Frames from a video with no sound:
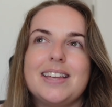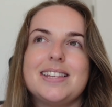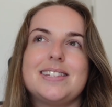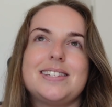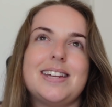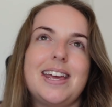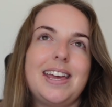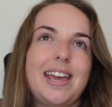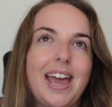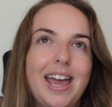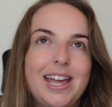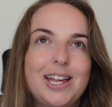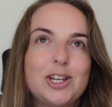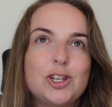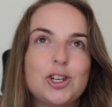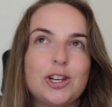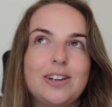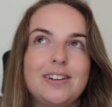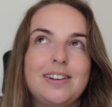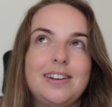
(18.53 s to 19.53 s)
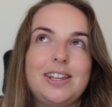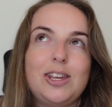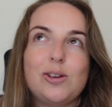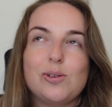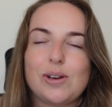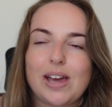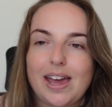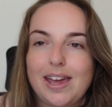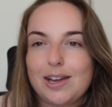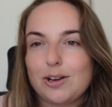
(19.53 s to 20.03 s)
Staycation
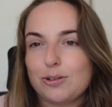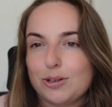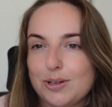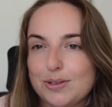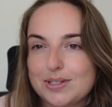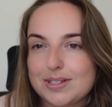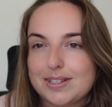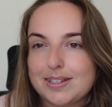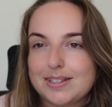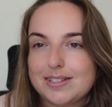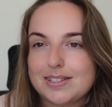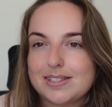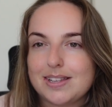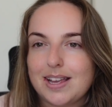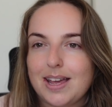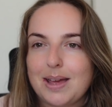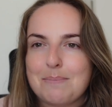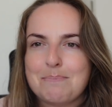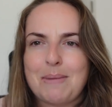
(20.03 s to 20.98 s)
U K Cruises,